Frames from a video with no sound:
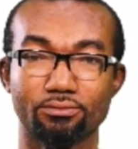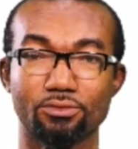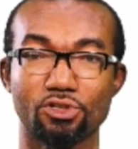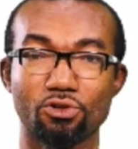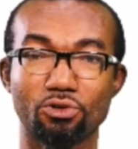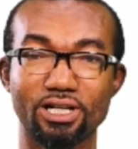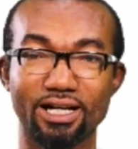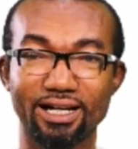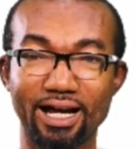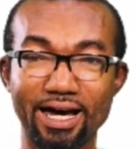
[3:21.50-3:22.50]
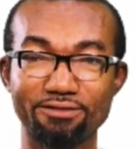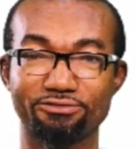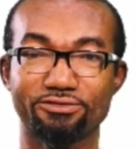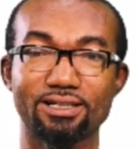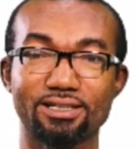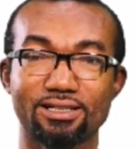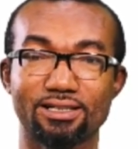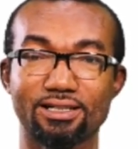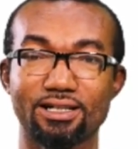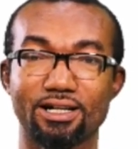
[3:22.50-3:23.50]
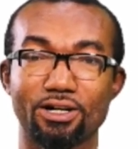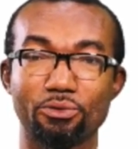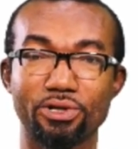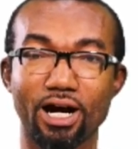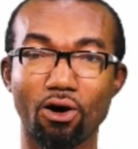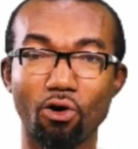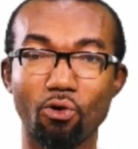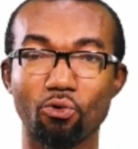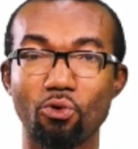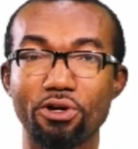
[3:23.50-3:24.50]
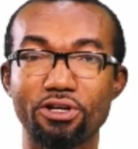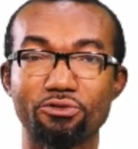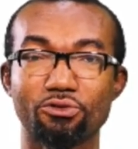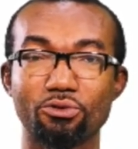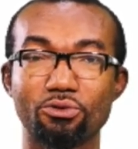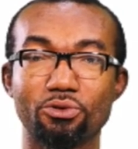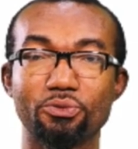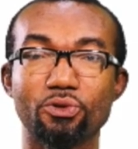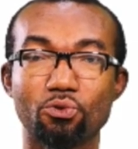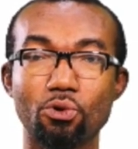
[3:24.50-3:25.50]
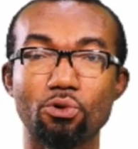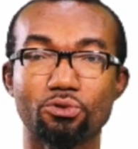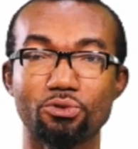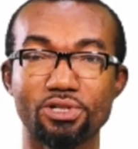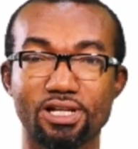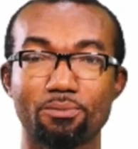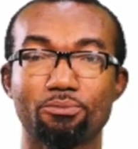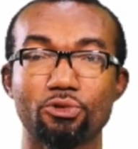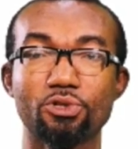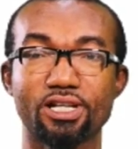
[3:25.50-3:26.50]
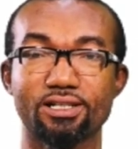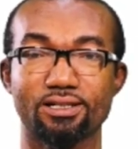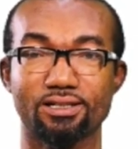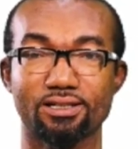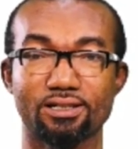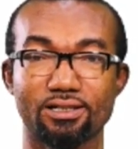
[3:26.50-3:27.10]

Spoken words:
So the life that we are all going through, we go through some processes.